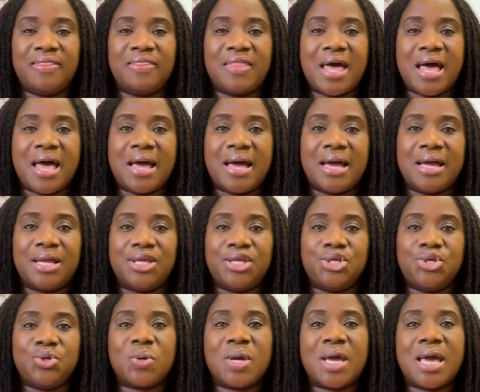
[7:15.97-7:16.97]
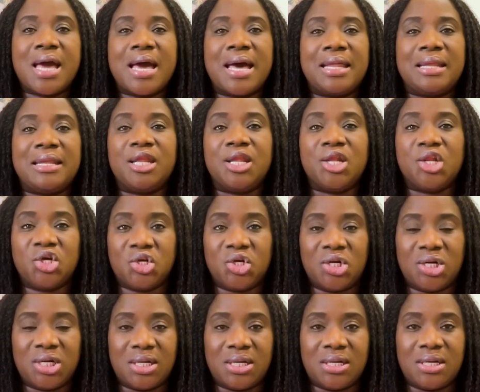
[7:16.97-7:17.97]
that you can
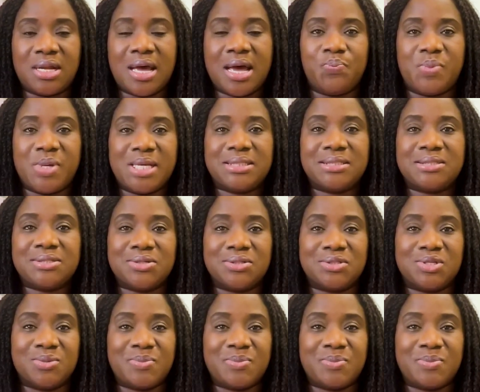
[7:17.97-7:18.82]
learn based on